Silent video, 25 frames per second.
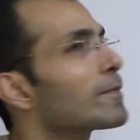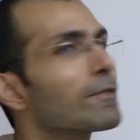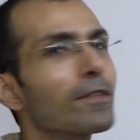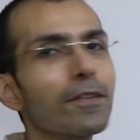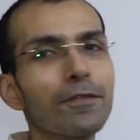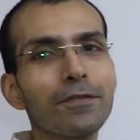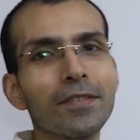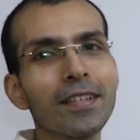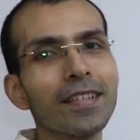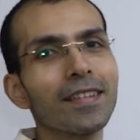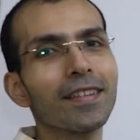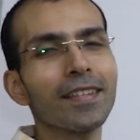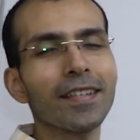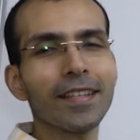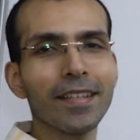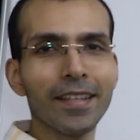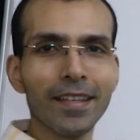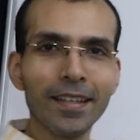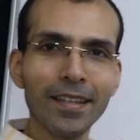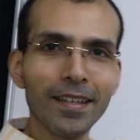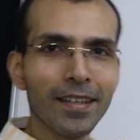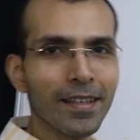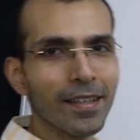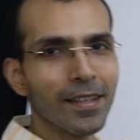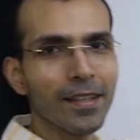53.
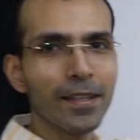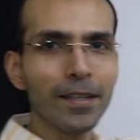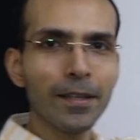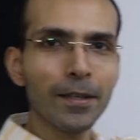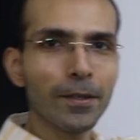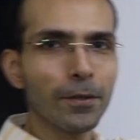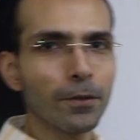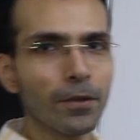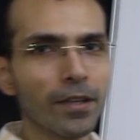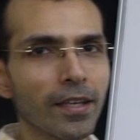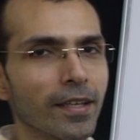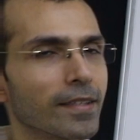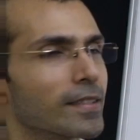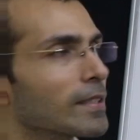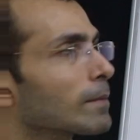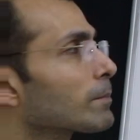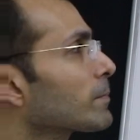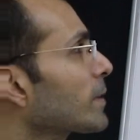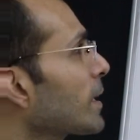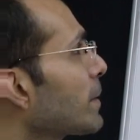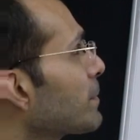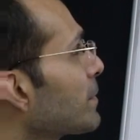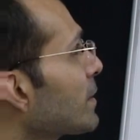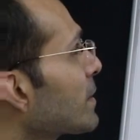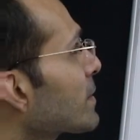Okay,
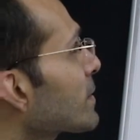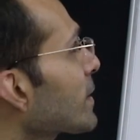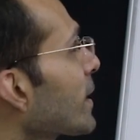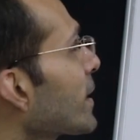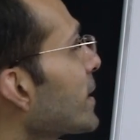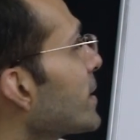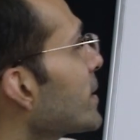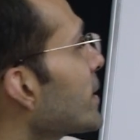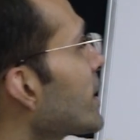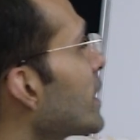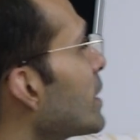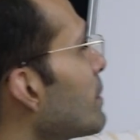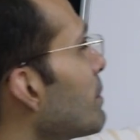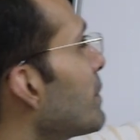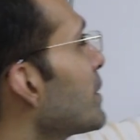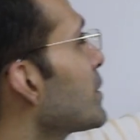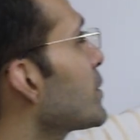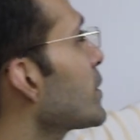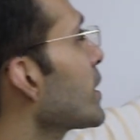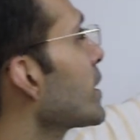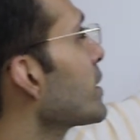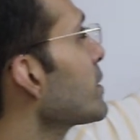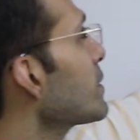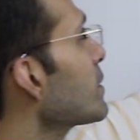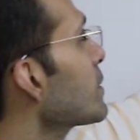sometimes the sign can be
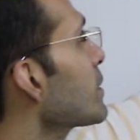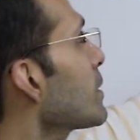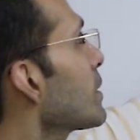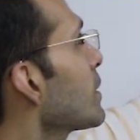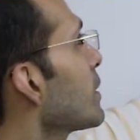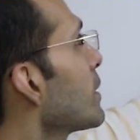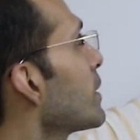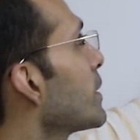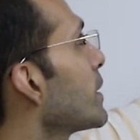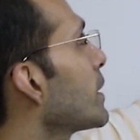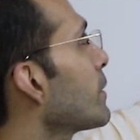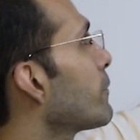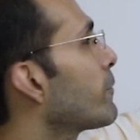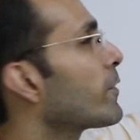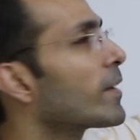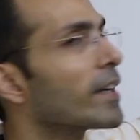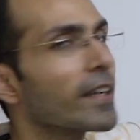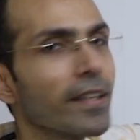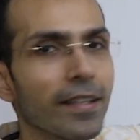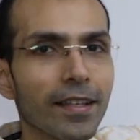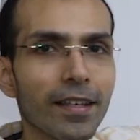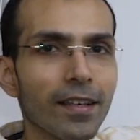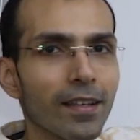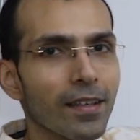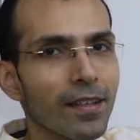changed,
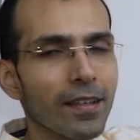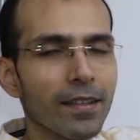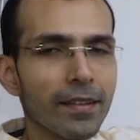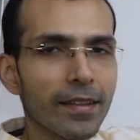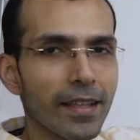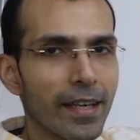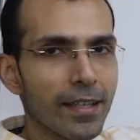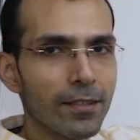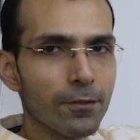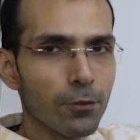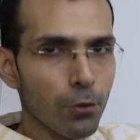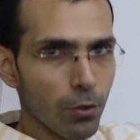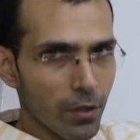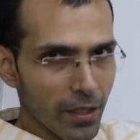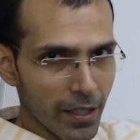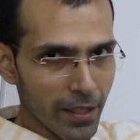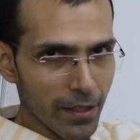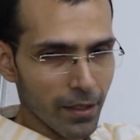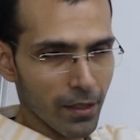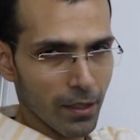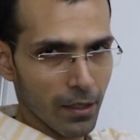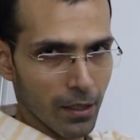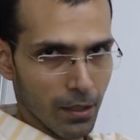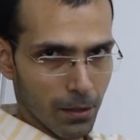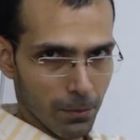different, that's
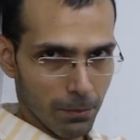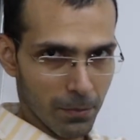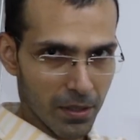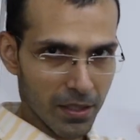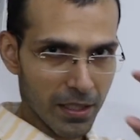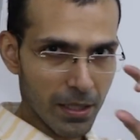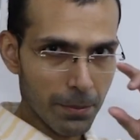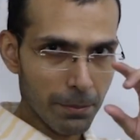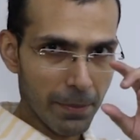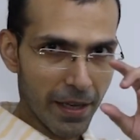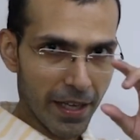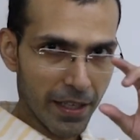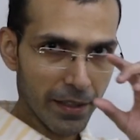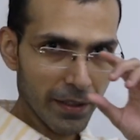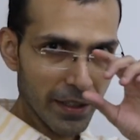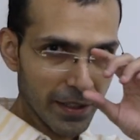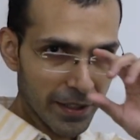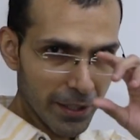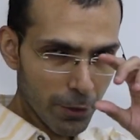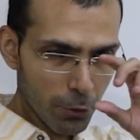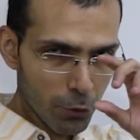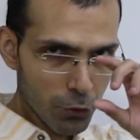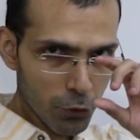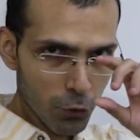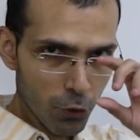okay, but the
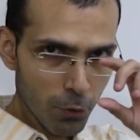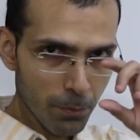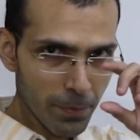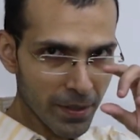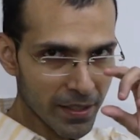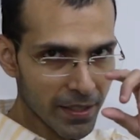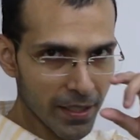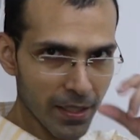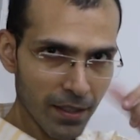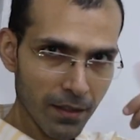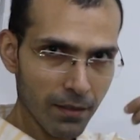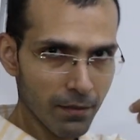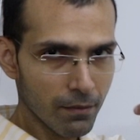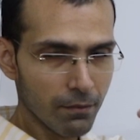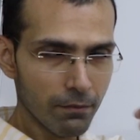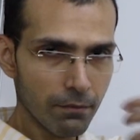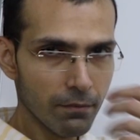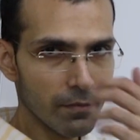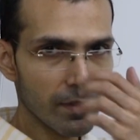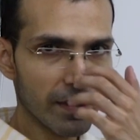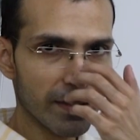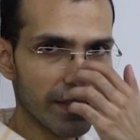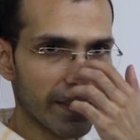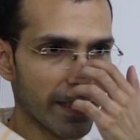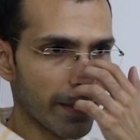magnitude should be the
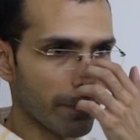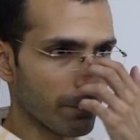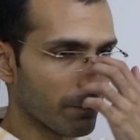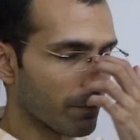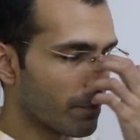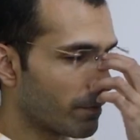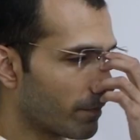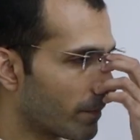same.